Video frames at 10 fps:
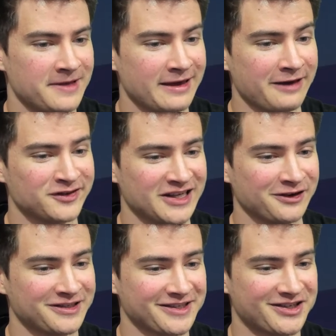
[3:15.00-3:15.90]
He gave us
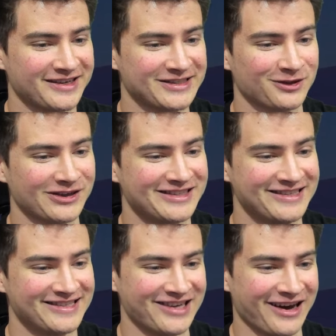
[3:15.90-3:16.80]
Intersection Guesser
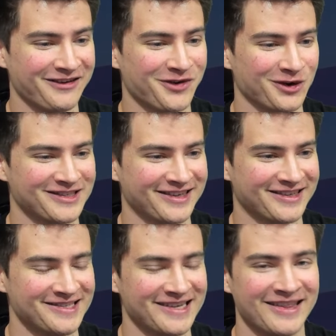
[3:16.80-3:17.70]
Liechtenstein 4
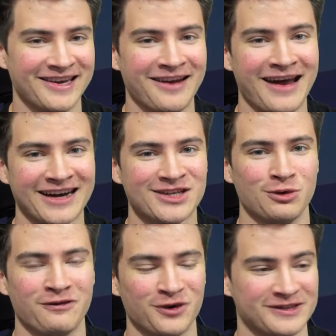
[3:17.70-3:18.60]
seconds, and then an
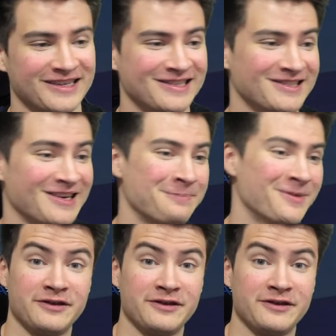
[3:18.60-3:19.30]
actual 4 seconds game.